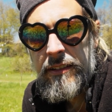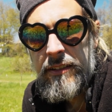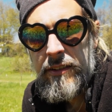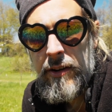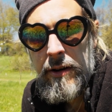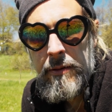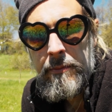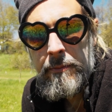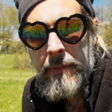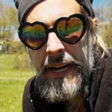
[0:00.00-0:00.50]
so
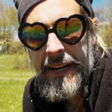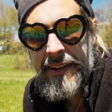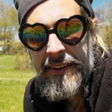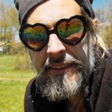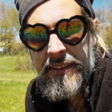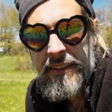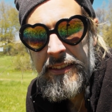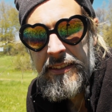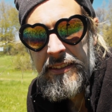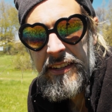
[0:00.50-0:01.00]
I'm back
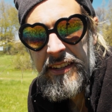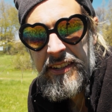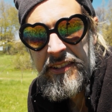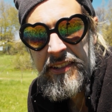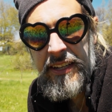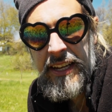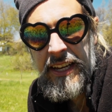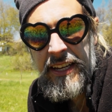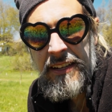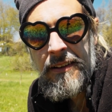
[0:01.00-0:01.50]
at this ditch
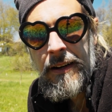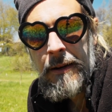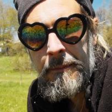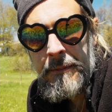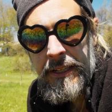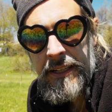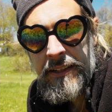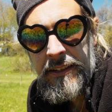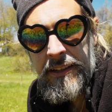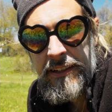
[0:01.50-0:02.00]
again and I'm
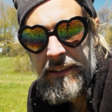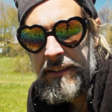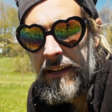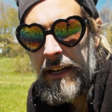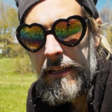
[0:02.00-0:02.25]
going to get it